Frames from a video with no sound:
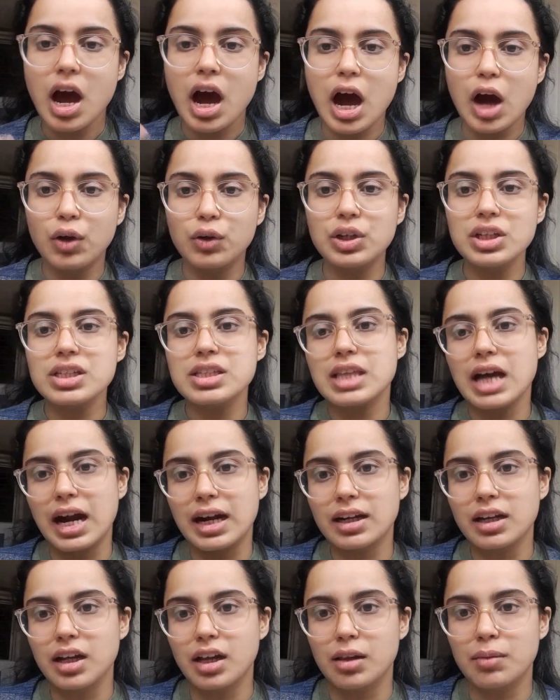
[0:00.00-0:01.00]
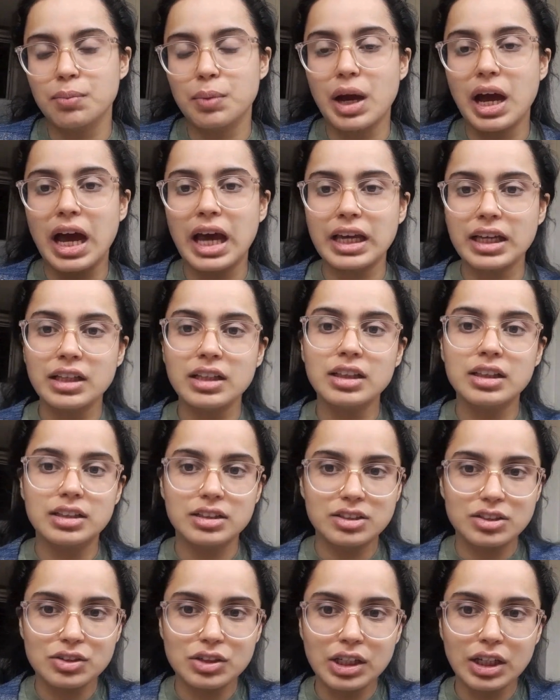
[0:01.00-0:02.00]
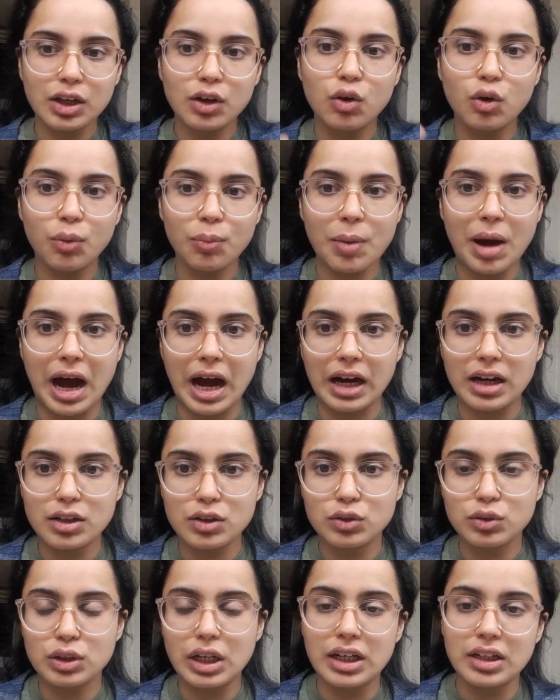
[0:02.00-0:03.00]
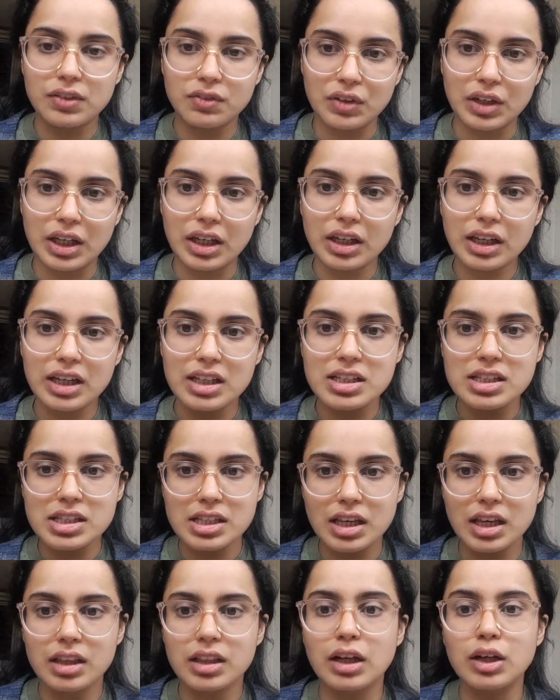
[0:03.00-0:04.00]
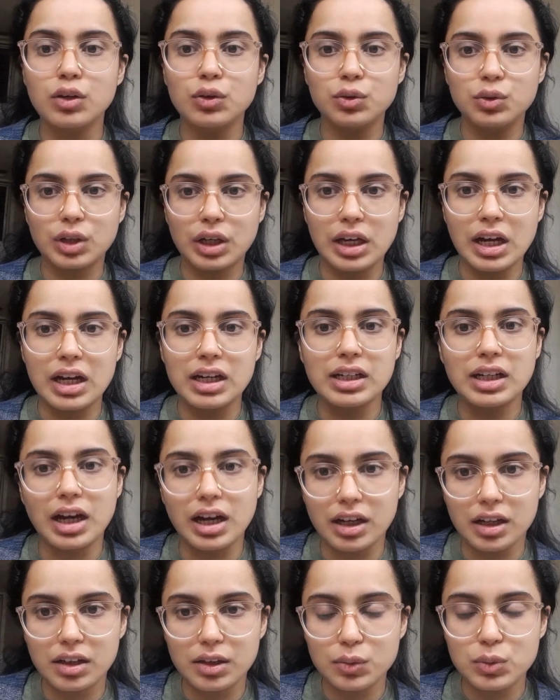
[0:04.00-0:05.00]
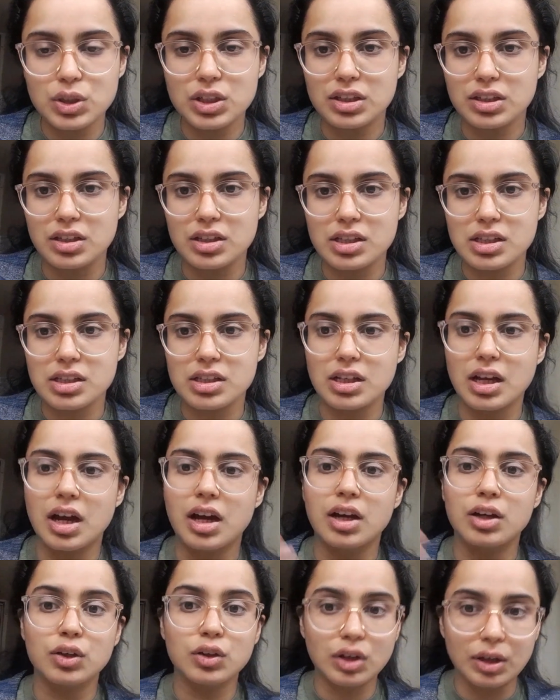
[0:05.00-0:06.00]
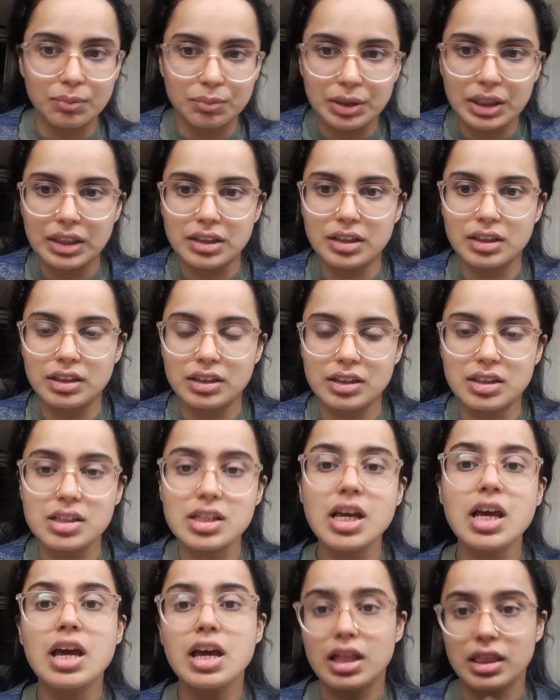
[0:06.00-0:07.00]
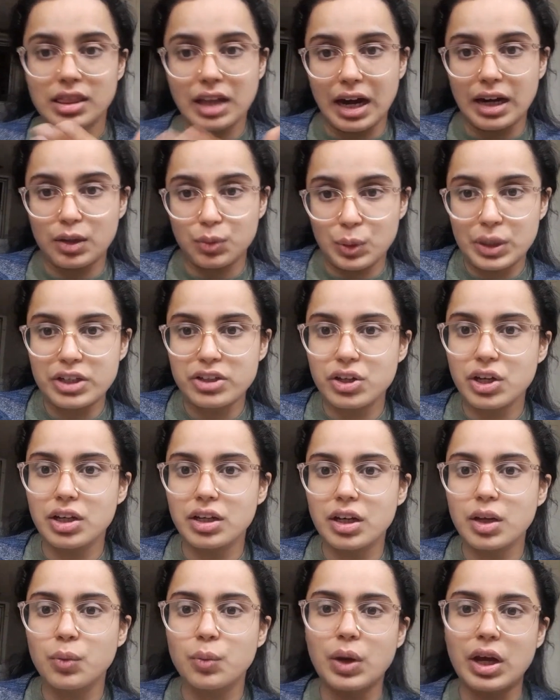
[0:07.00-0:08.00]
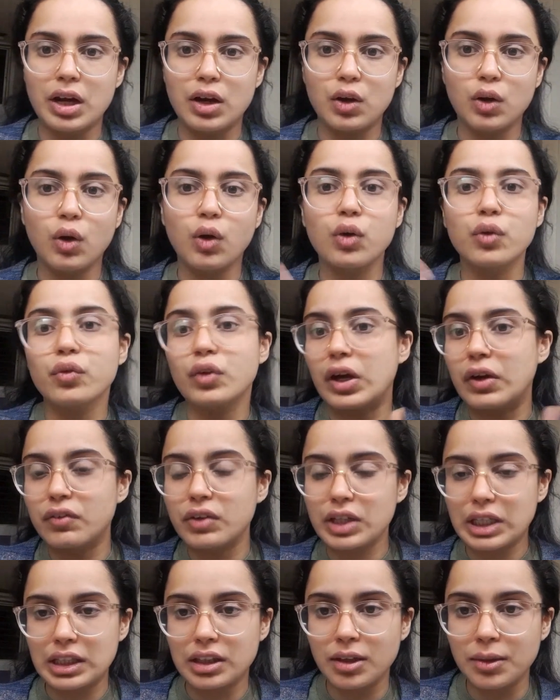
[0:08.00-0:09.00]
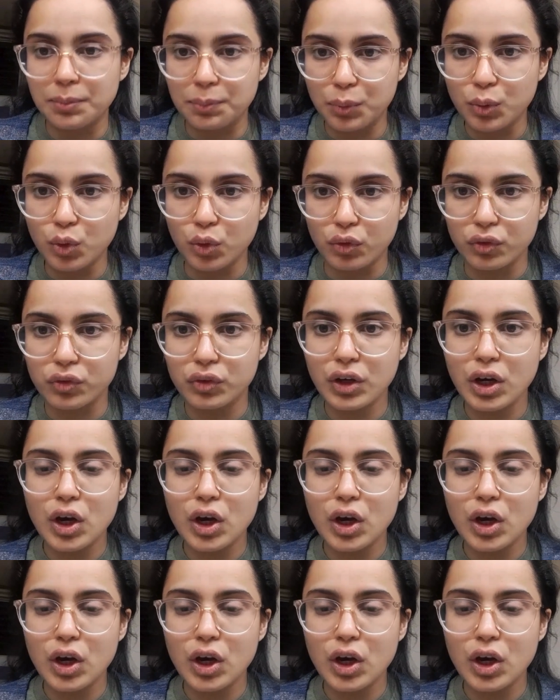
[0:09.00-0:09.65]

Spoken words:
how does that help? I can literally go back to that week and say that, okay, our target was this, you completed this, that went really well, or where we can improve.